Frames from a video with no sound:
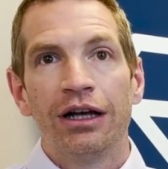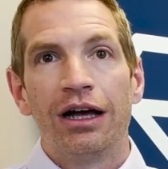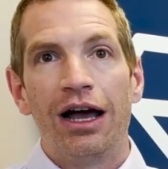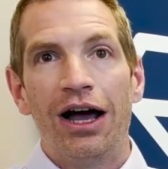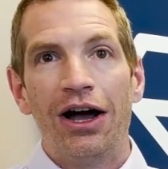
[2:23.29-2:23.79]

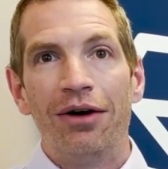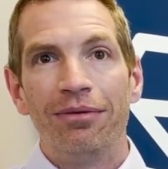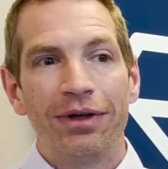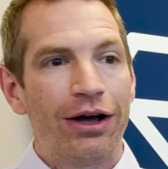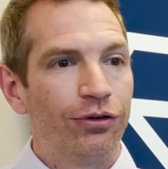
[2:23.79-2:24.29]

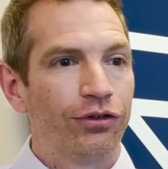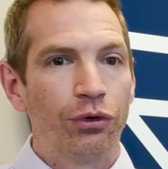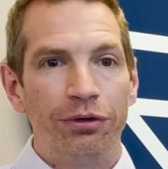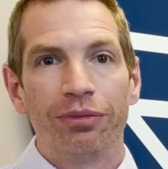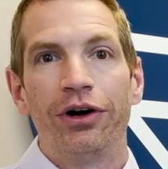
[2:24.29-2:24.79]
I was
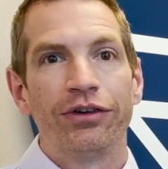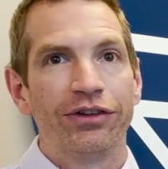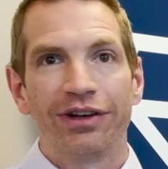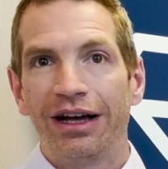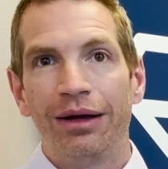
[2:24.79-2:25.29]
sorting parts at
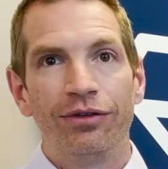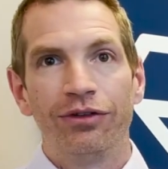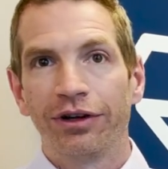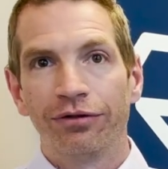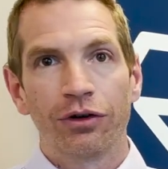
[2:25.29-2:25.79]
times,
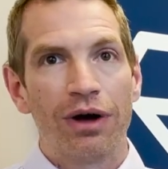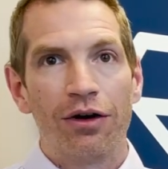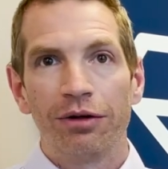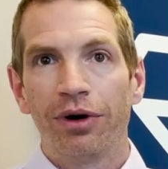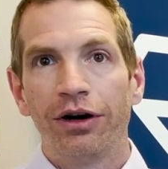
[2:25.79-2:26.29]
looking for
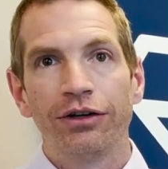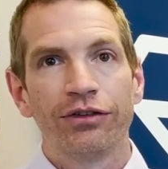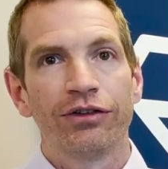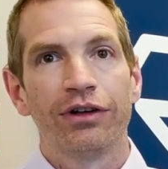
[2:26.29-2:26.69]
quality parts.